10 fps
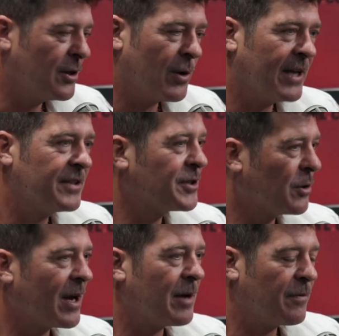you know,
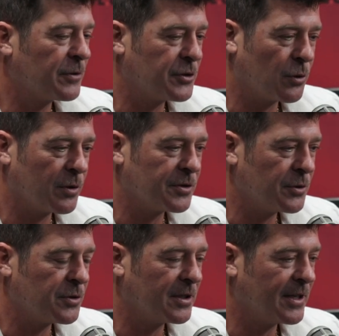Instagram for sure is
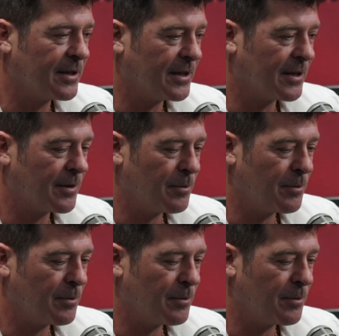usually the uh,